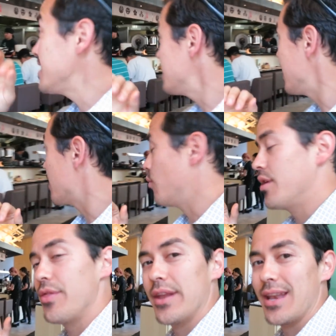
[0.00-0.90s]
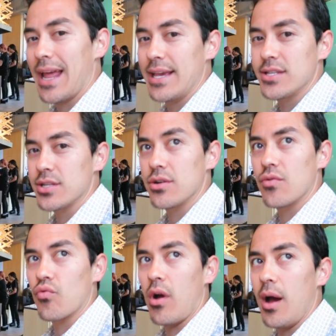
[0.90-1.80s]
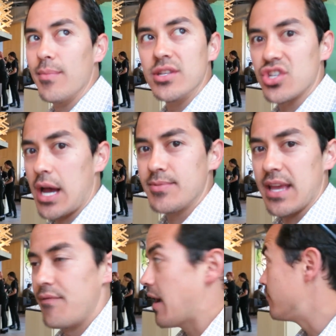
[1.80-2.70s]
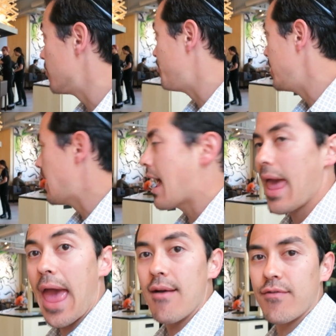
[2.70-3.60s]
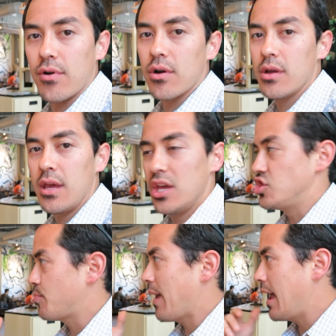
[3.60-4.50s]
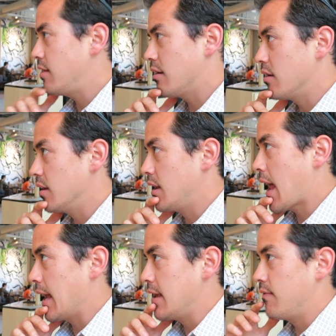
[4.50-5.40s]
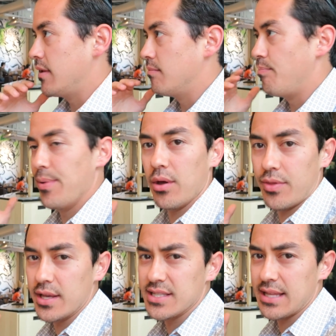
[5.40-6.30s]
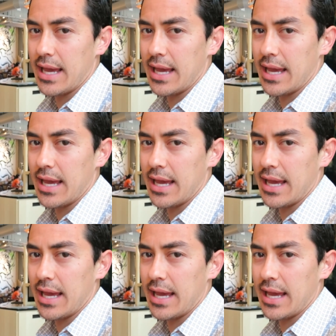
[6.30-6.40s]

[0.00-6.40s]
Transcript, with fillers: this is like one of the nicer ramen shops I've ever been at, ever. In Japan, they're not even built this